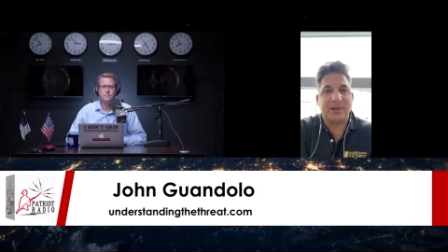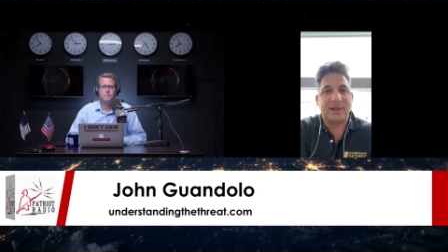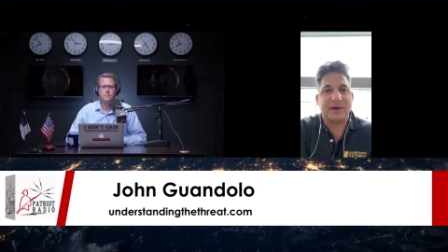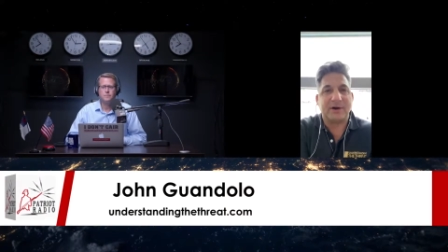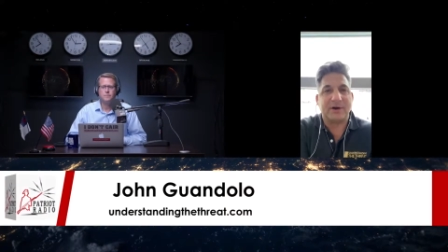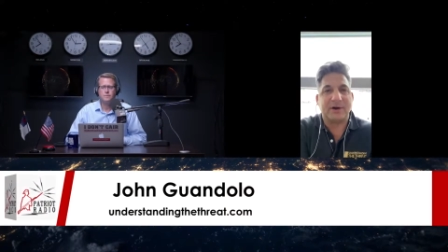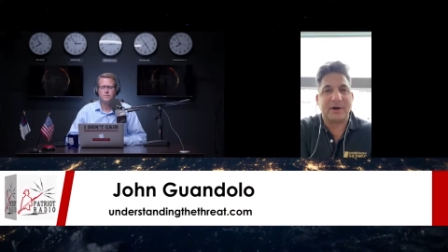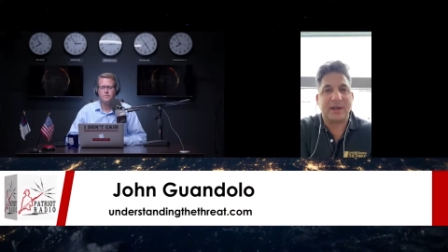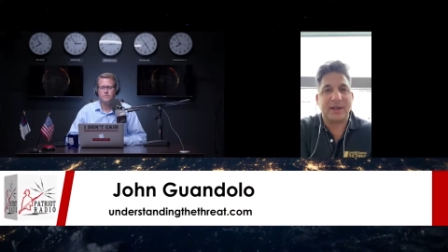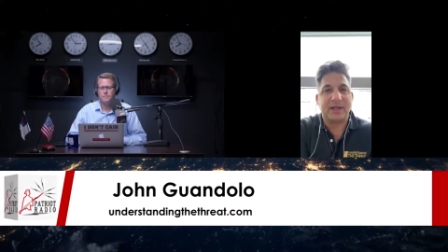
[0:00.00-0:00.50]

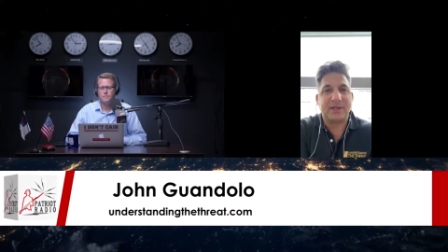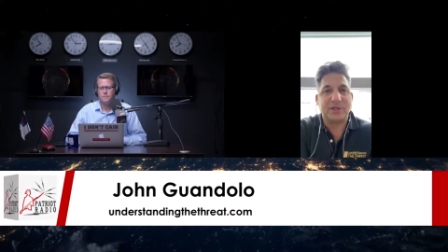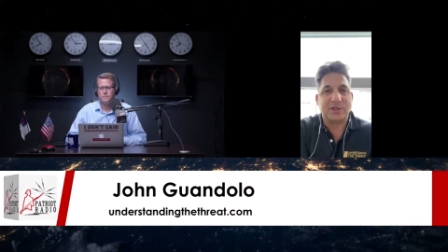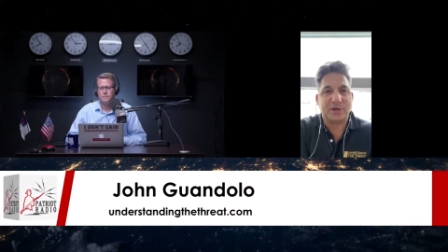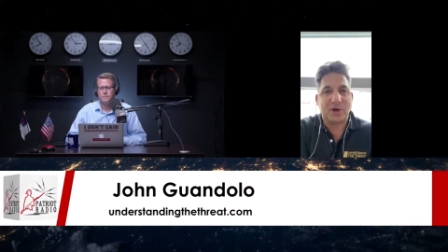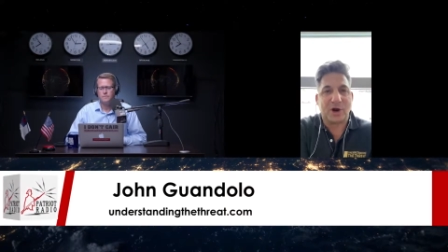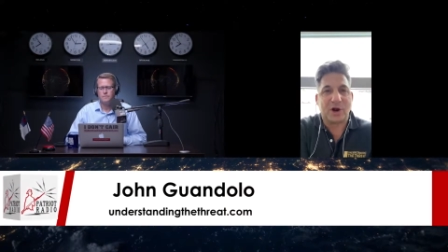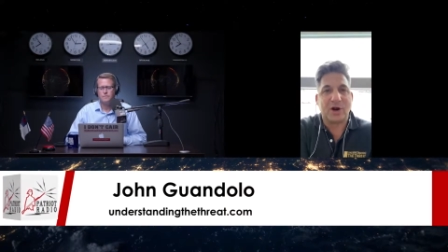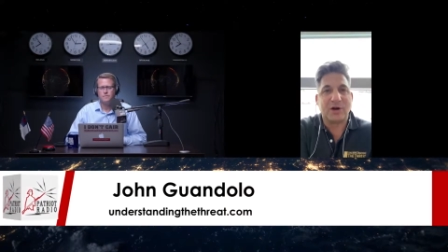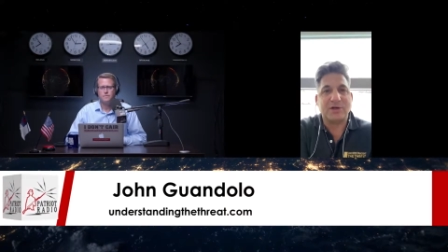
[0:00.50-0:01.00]
that are
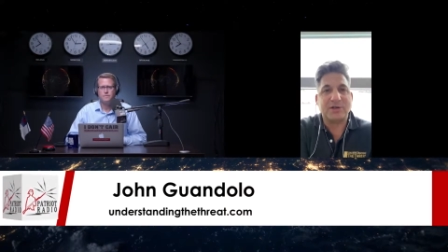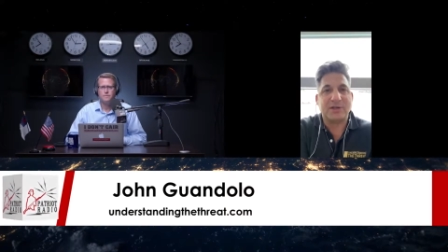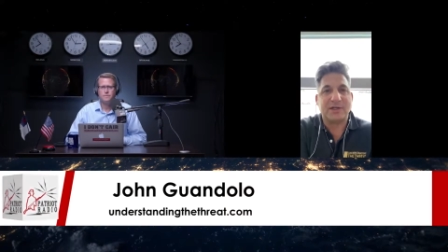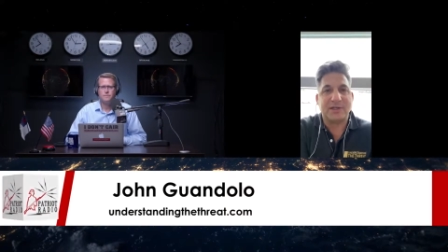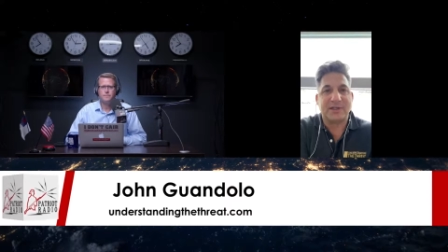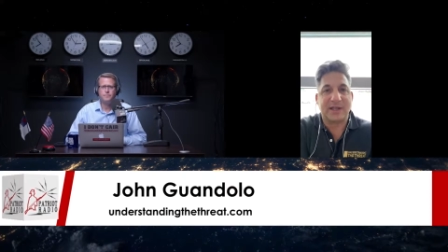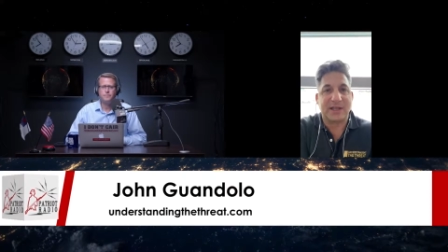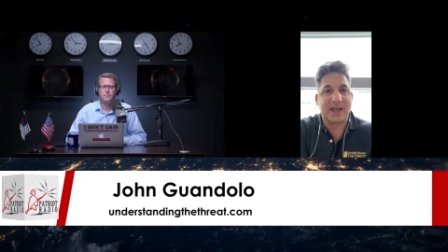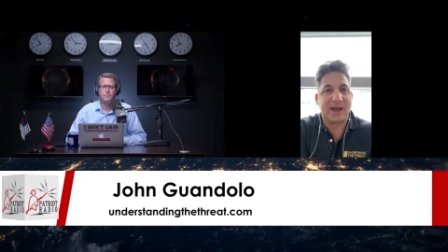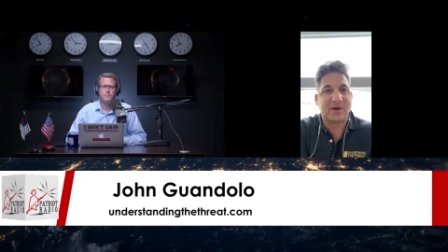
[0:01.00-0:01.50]
in
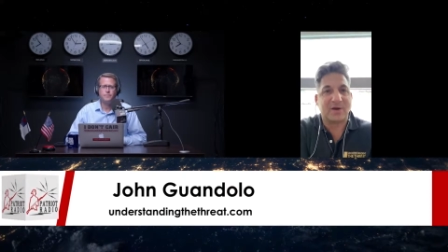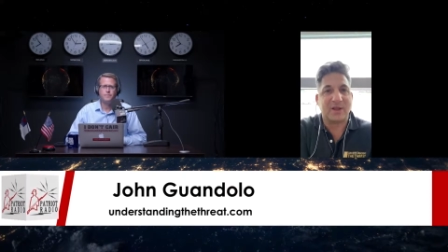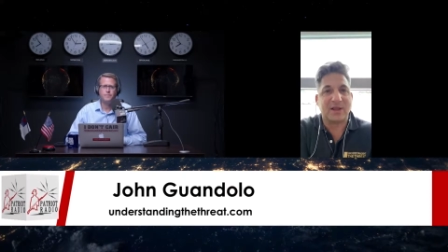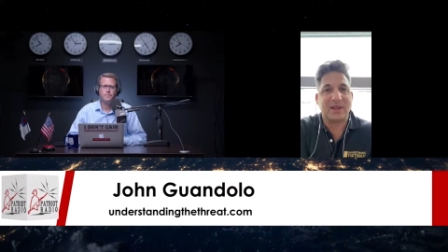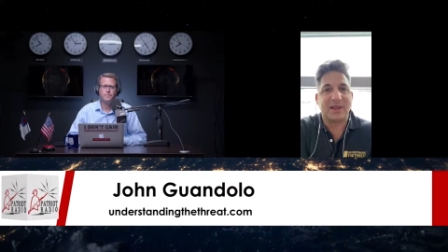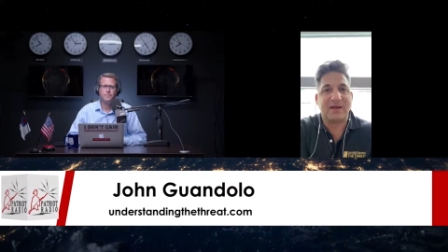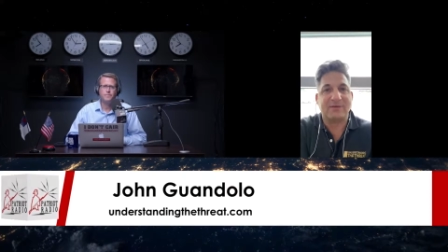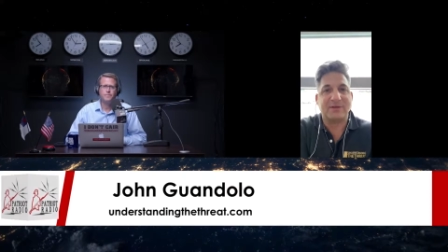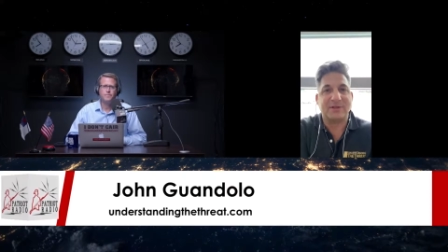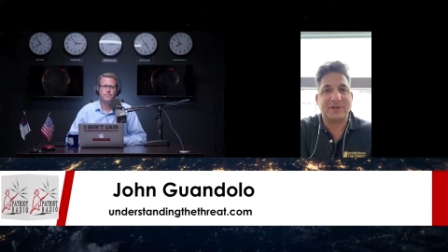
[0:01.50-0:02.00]
charge at the
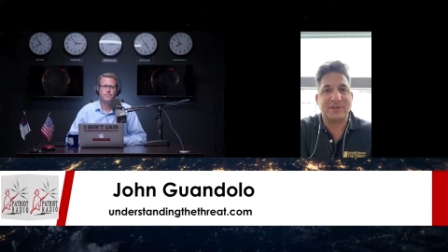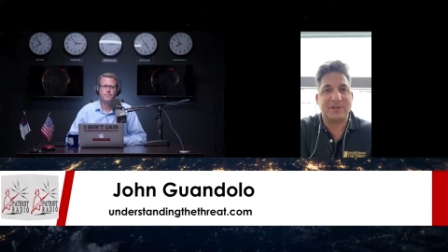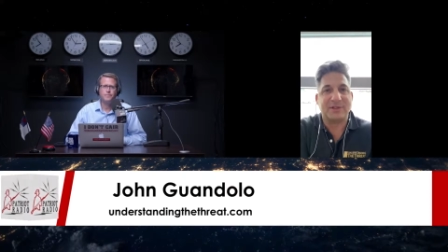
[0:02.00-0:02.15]
county level,